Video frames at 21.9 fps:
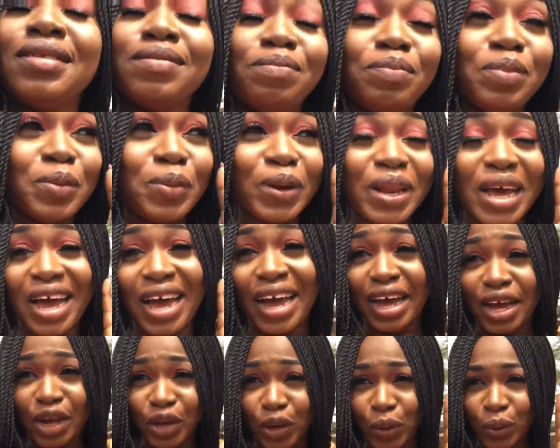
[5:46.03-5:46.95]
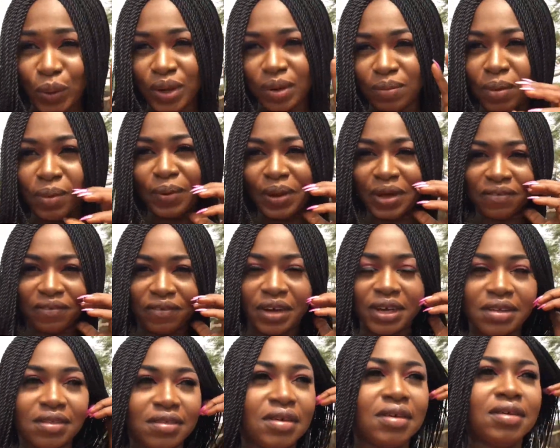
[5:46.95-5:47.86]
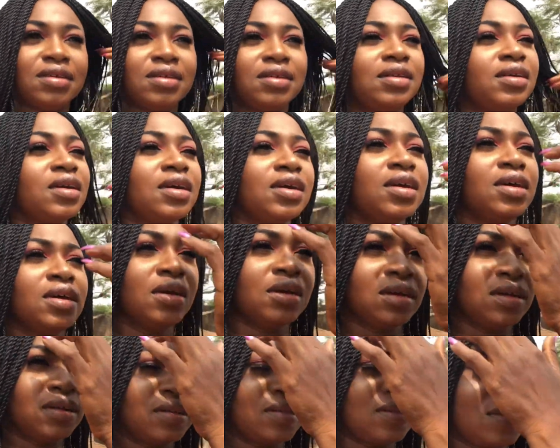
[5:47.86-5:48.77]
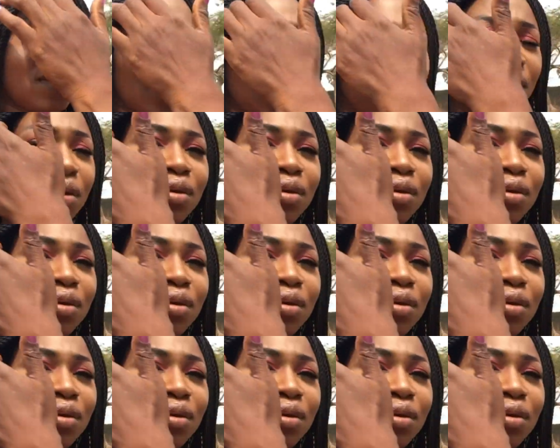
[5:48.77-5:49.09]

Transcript: people are arguing, people are fighting. So I don't